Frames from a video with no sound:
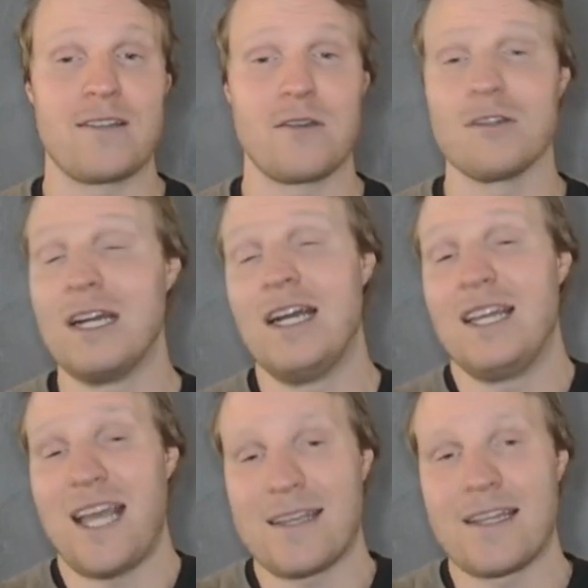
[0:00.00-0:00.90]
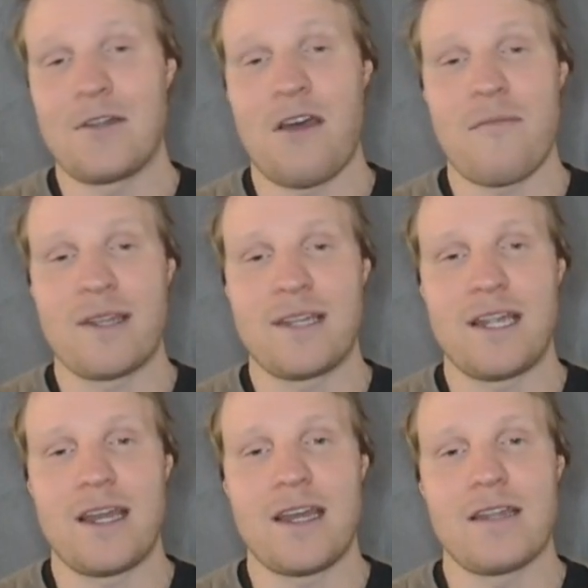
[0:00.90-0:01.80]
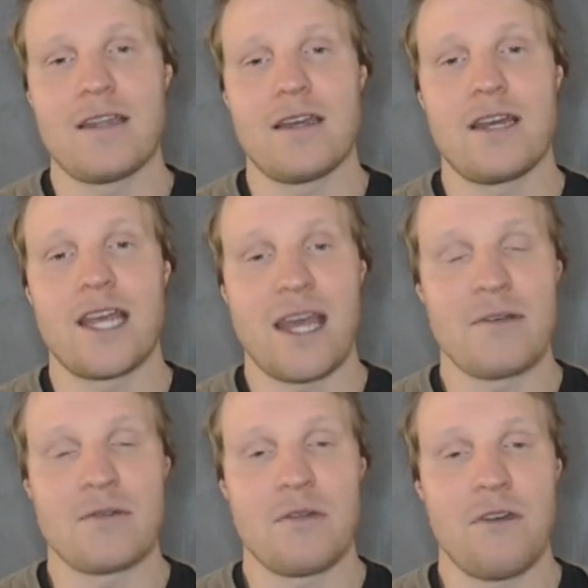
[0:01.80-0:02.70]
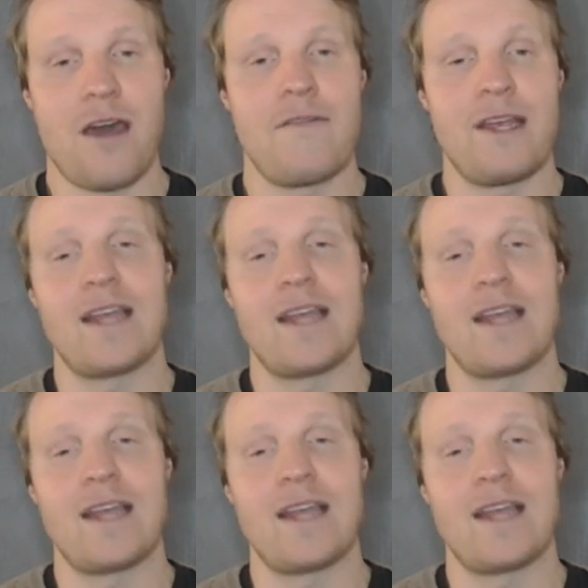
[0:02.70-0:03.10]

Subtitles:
So yes, they do have Man City in Game Week 25.